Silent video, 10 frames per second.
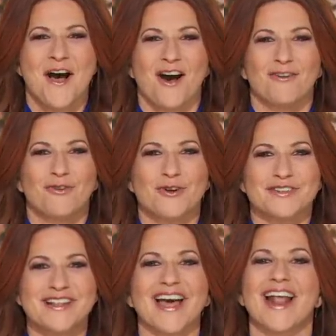Of
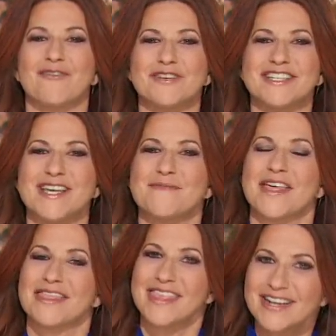course, not every team
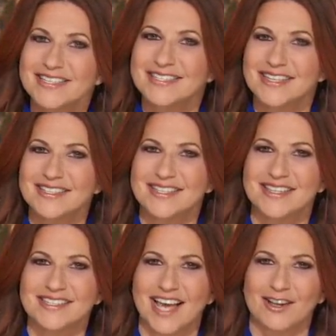that thinks it's in
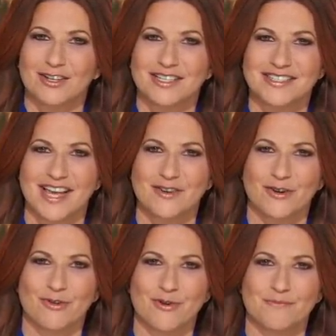the title contender
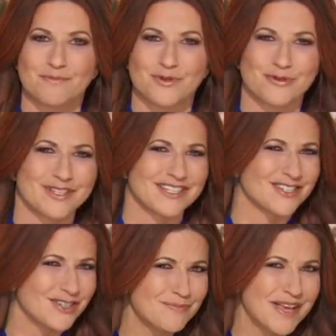group truly
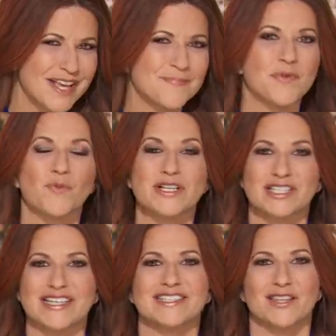should be, which
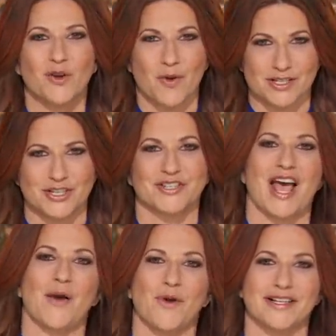leads to the question
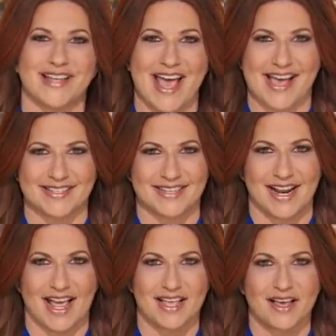I wanted to ask
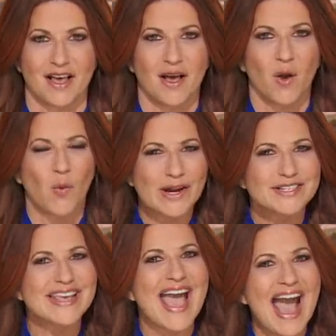today.
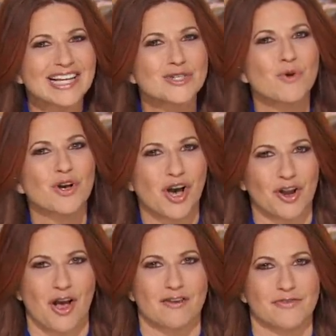Where's the actual
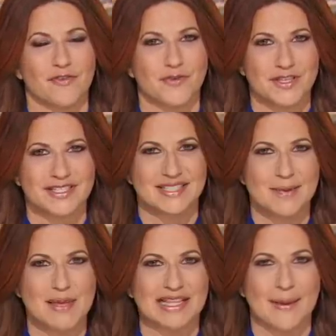cutoff for this
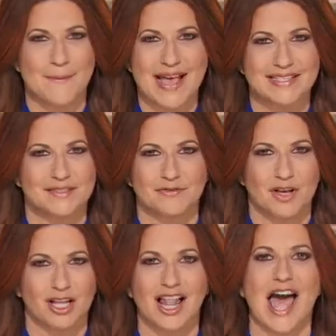seemingly massive
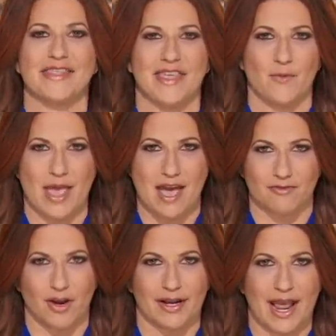clot that we
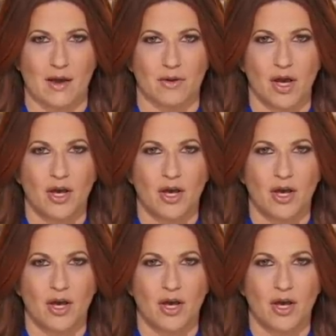have right now?